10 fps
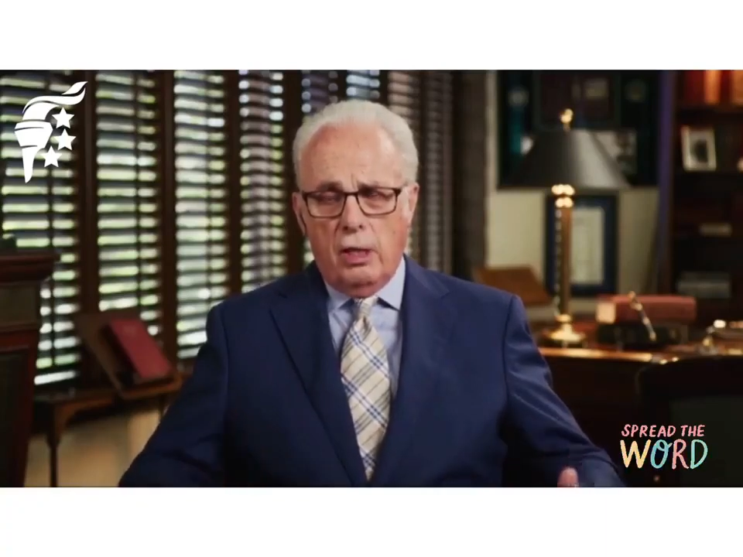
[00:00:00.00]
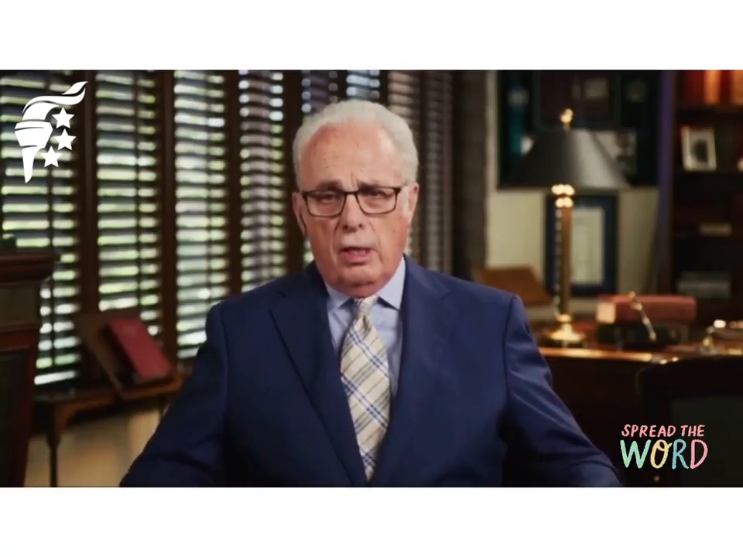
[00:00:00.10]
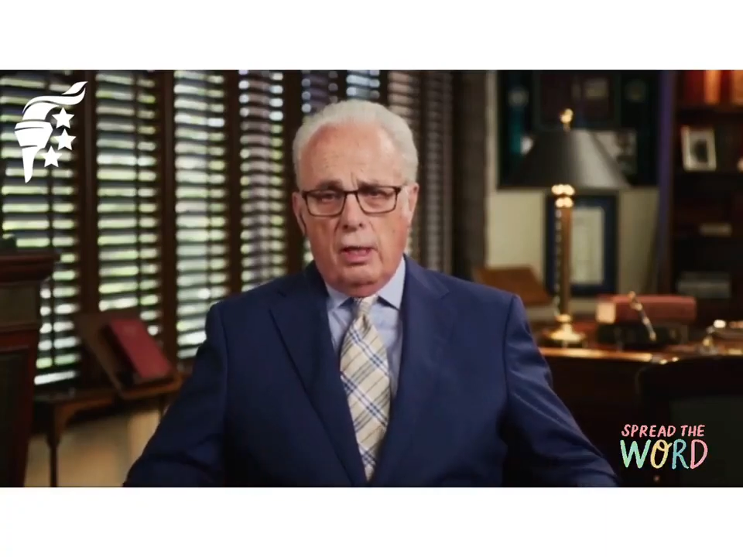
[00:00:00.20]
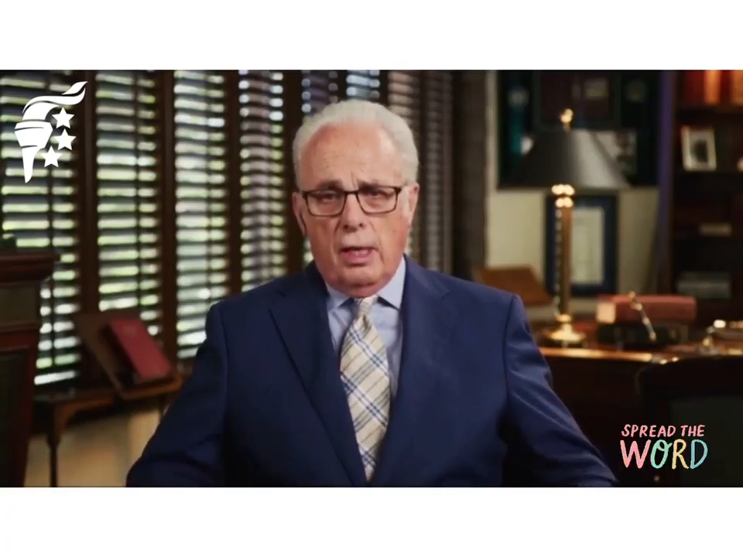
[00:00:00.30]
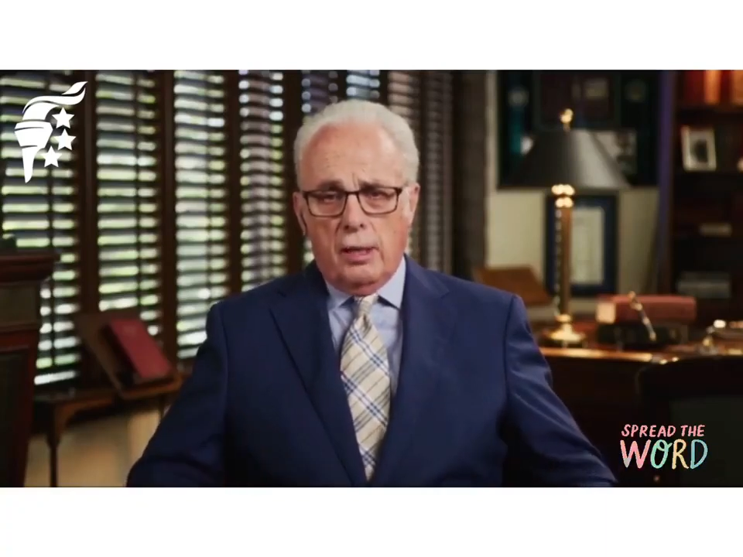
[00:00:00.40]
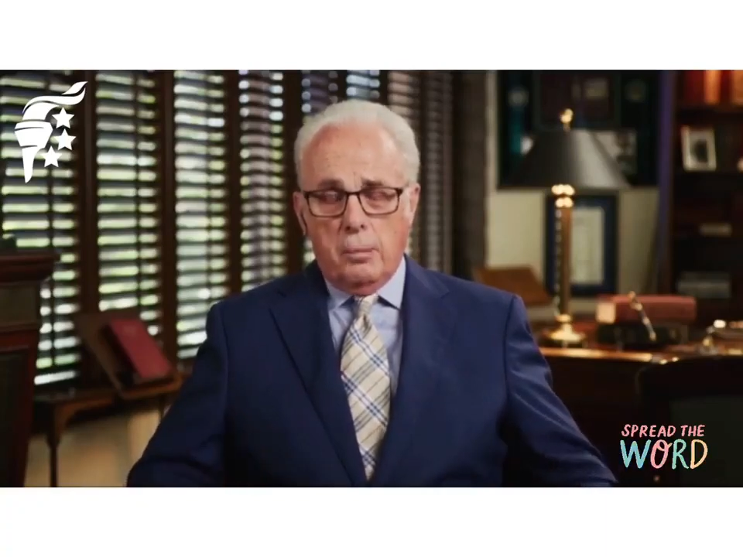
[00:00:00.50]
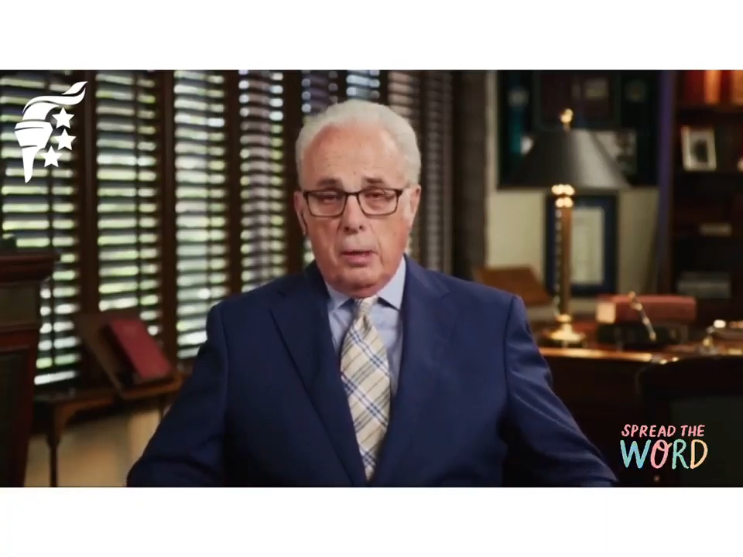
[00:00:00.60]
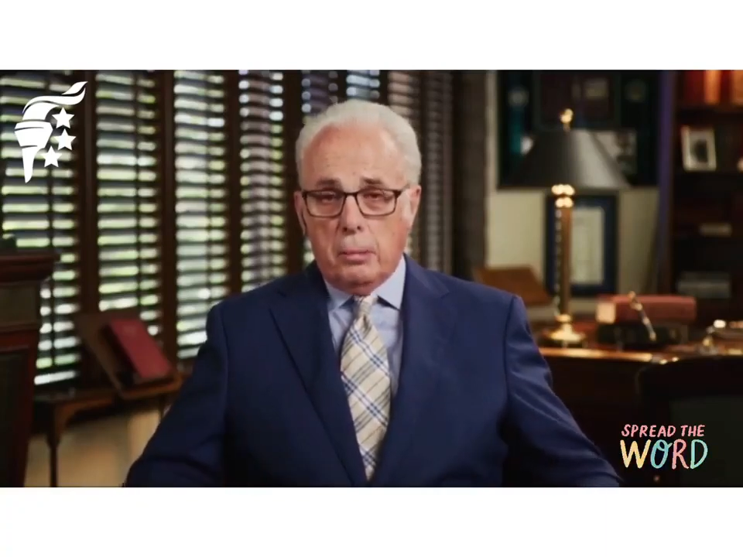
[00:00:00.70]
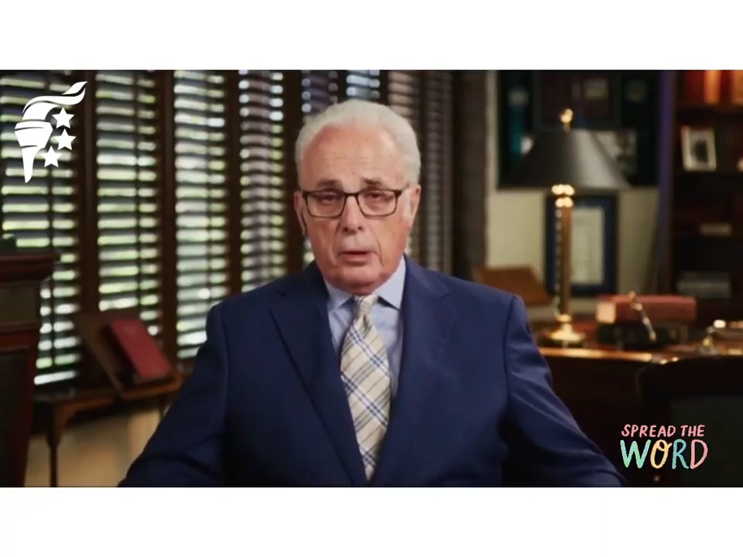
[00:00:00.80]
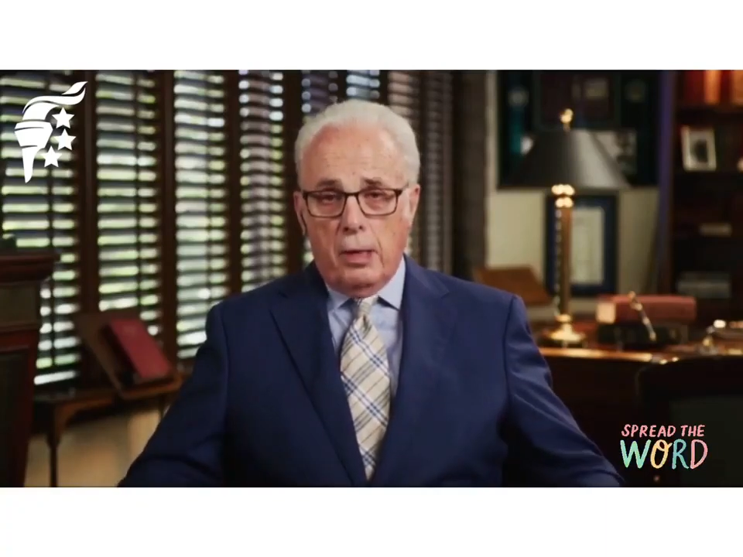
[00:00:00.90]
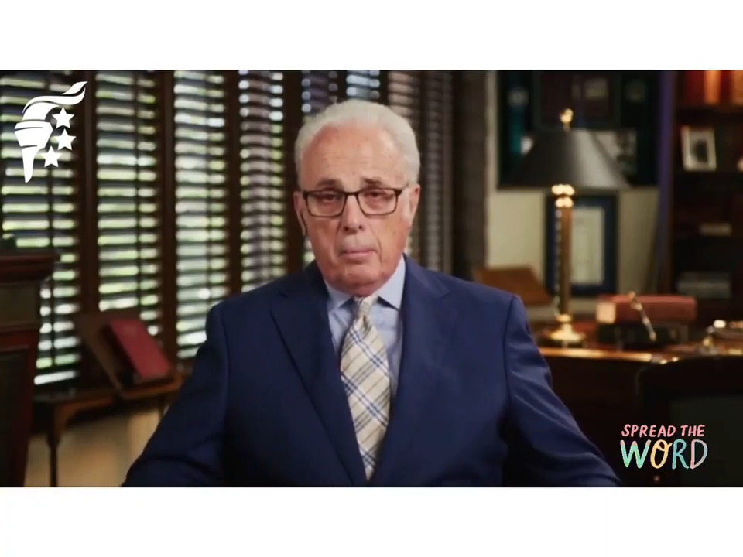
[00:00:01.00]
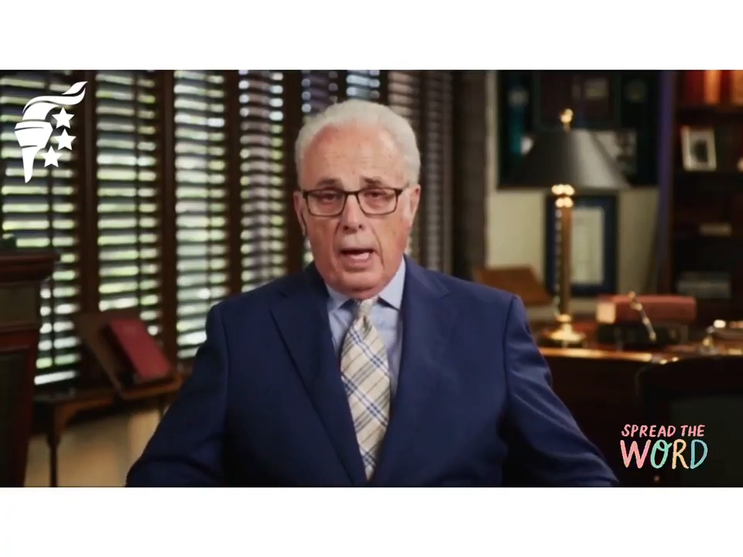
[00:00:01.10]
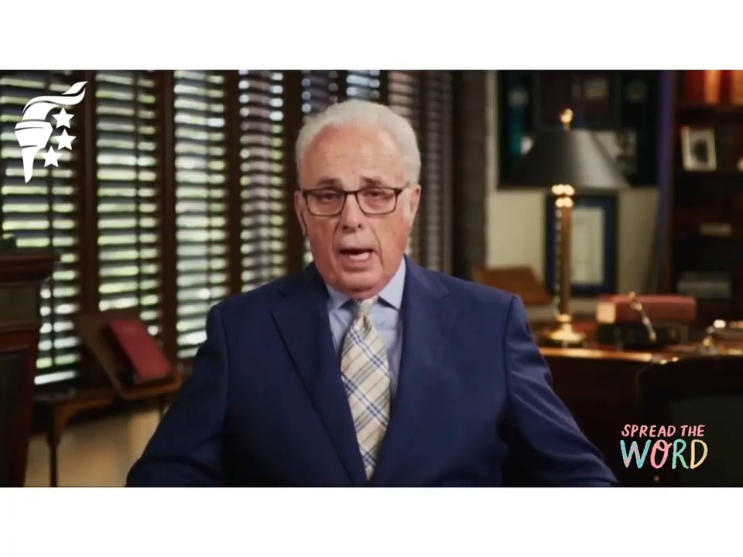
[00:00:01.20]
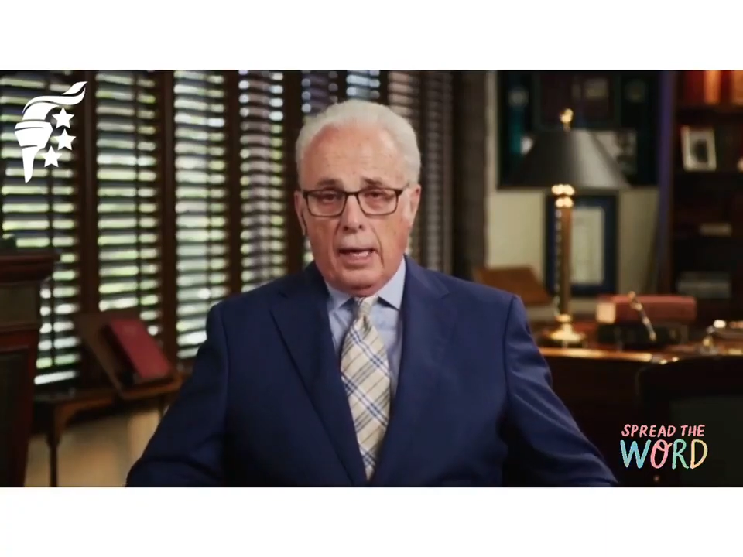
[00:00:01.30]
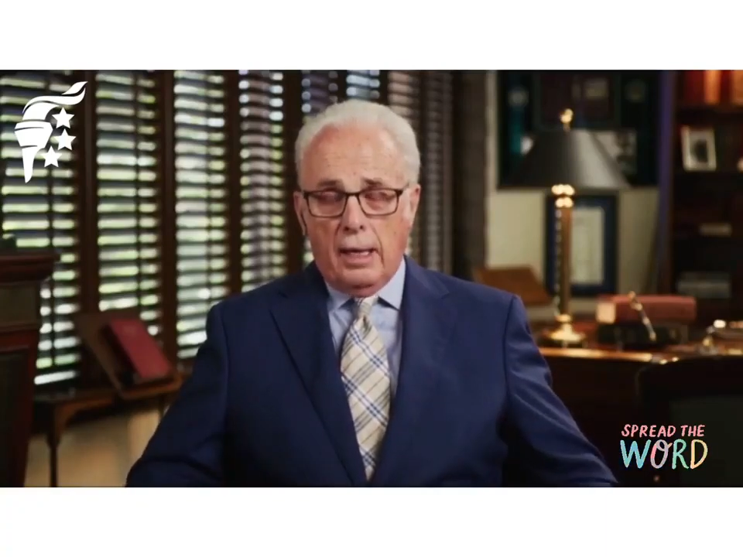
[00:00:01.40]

Mm. And the hmm. people came back.